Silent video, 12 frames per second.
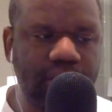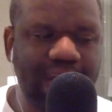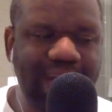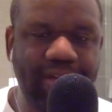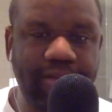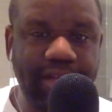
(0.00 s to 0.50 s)
I
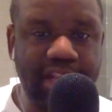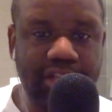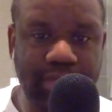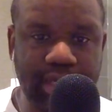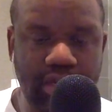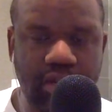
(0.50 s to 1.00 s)
haven't finished
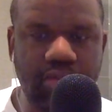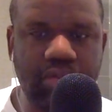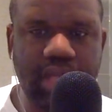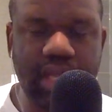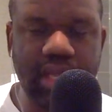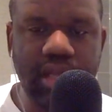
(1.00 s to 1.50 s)
reading the whole
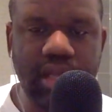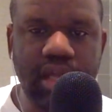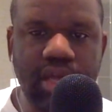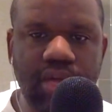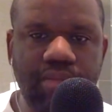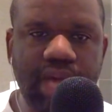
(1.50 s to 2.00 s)
thing,
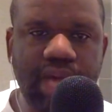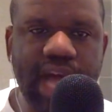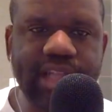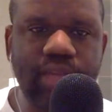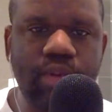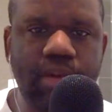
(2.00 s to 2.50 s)
but I
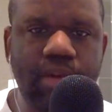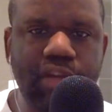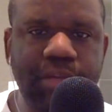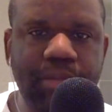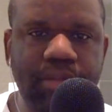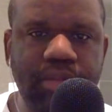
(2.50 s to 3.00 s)
think what most
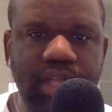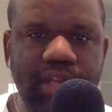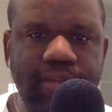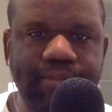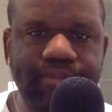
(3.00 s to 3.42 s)
people think